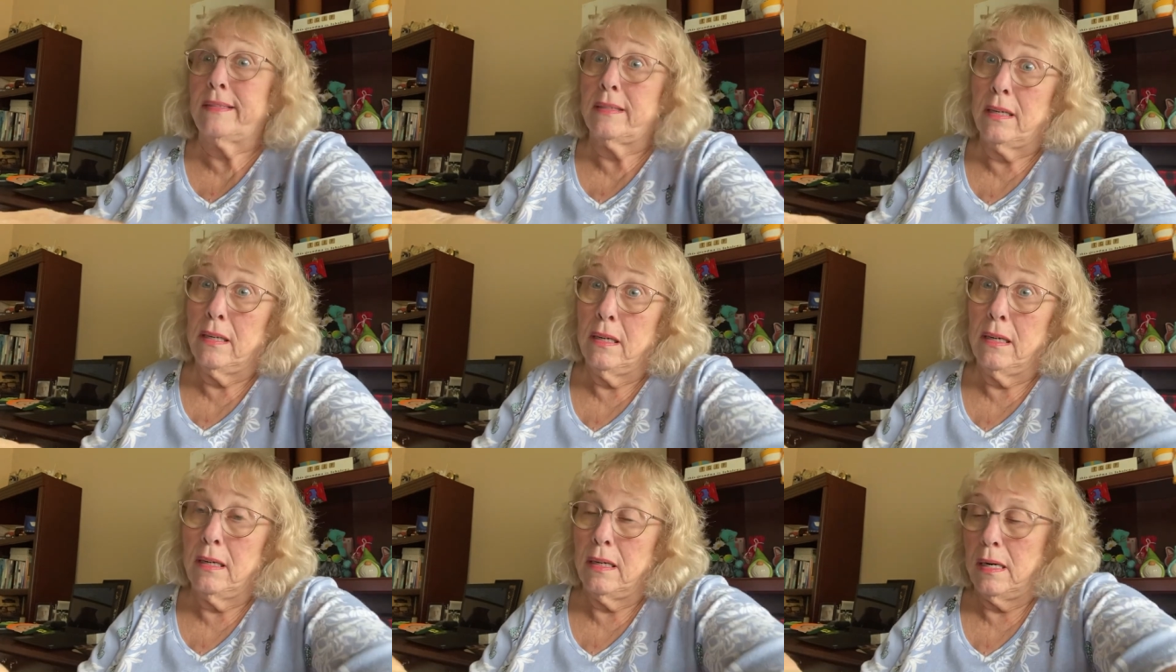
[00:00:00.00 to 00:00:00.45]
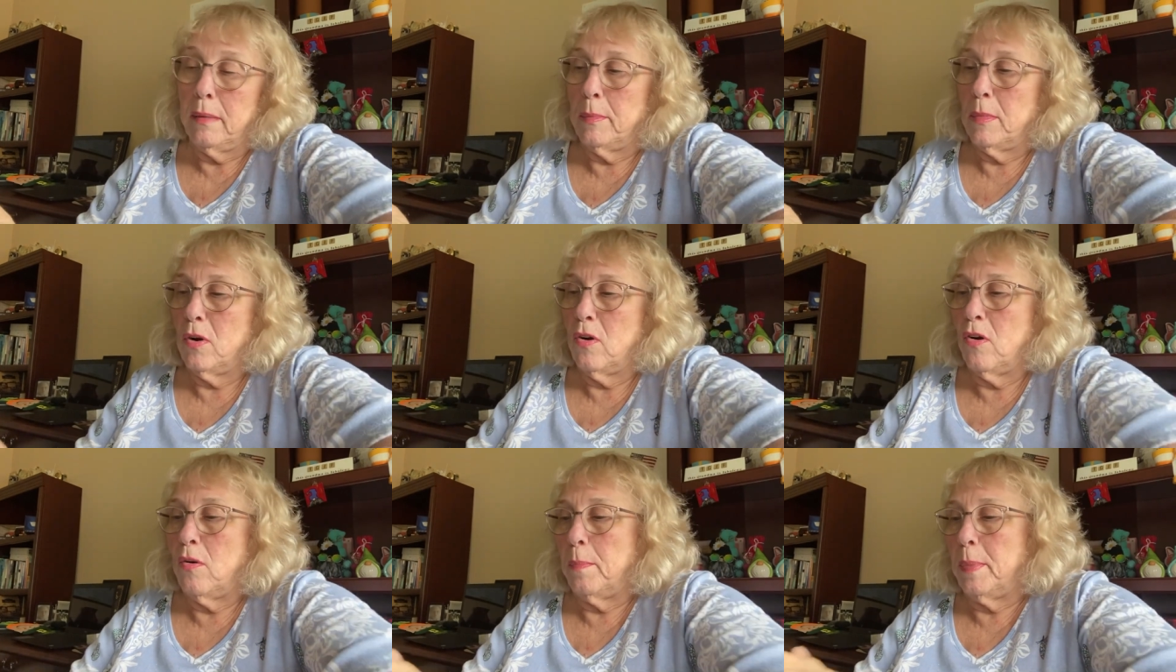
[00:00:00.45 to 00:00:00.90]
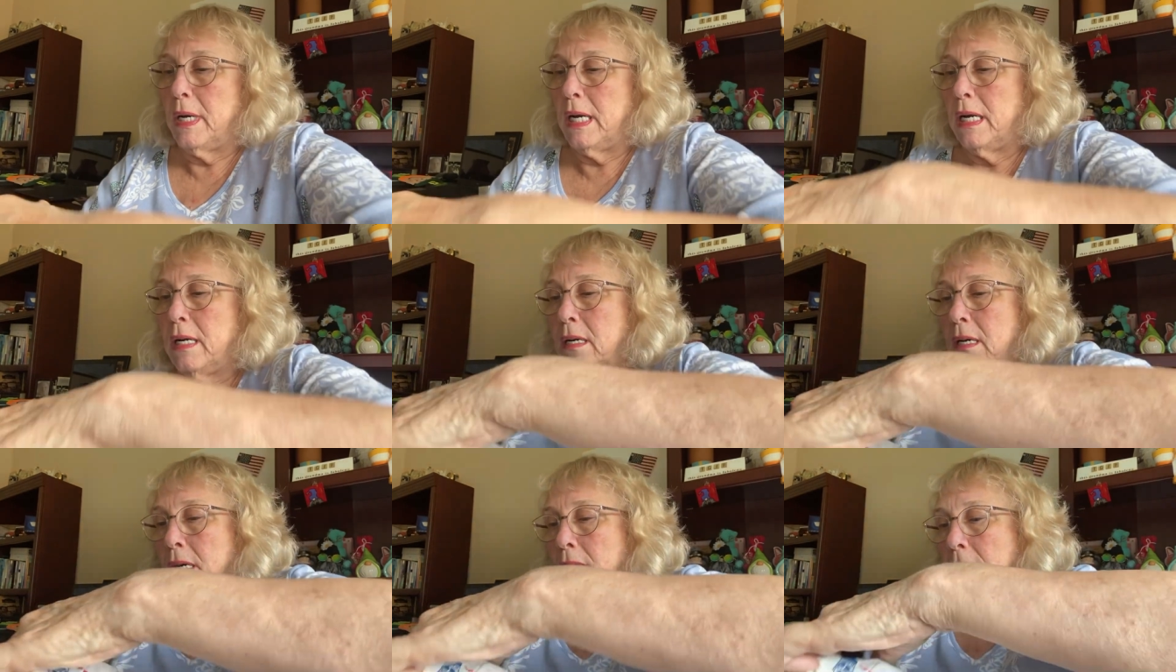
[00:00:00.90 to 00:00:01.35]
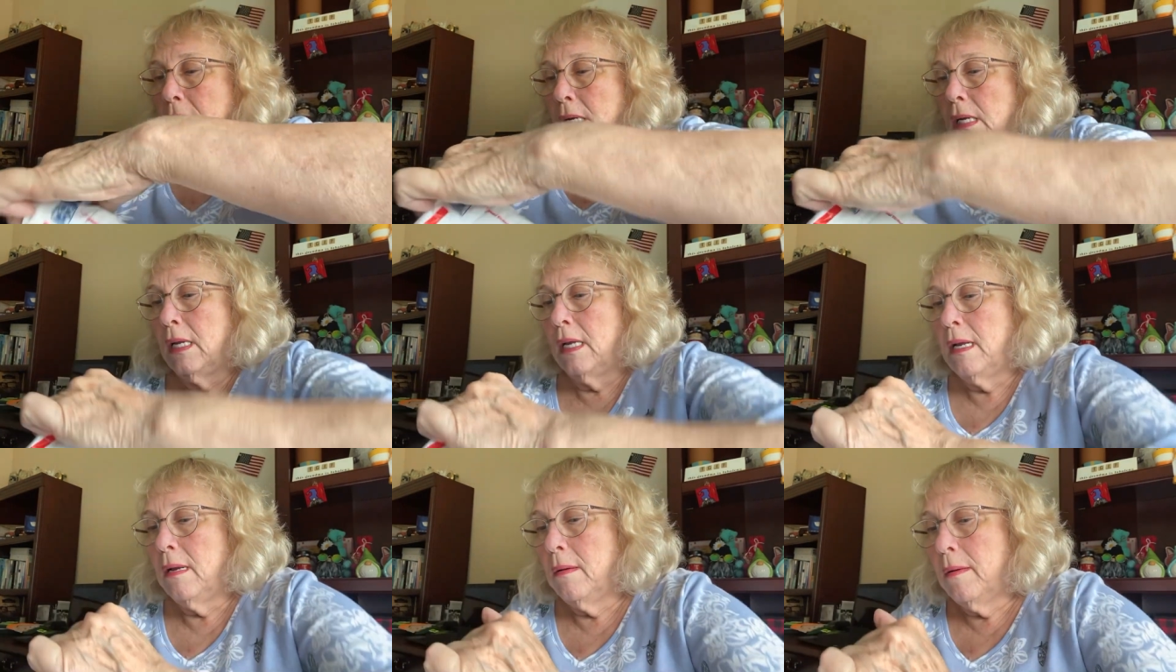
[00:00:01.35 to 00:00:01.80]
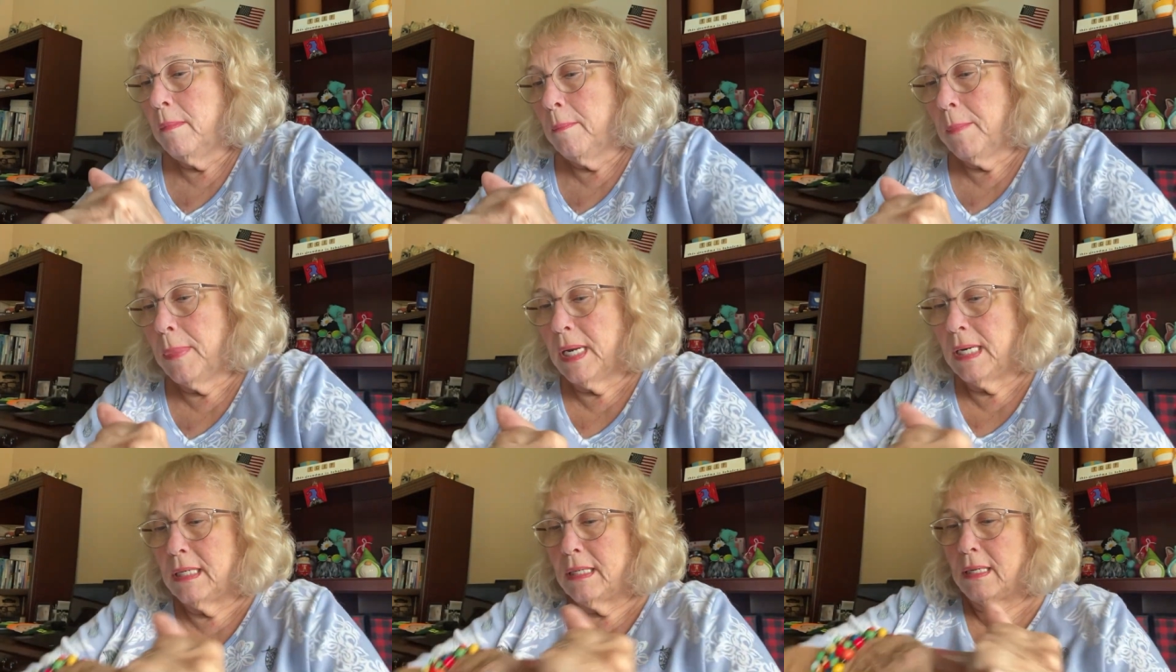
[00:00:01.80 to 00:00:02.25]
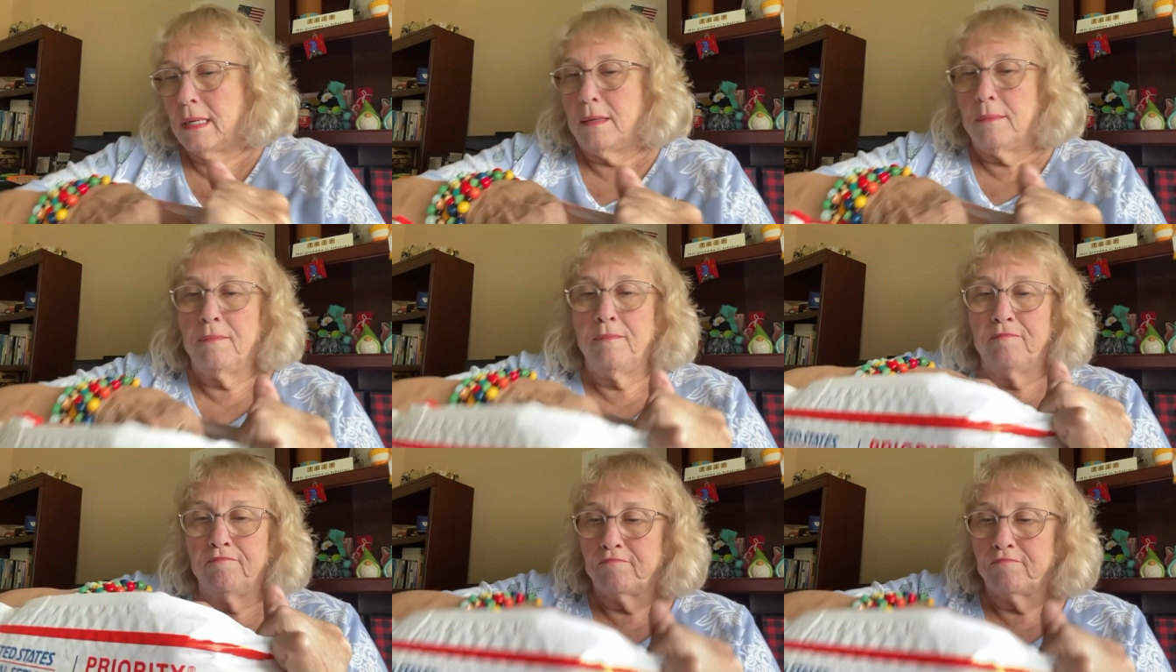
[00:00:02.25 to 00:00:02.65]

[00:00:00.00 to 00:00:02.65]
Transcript: time to open it. But, um,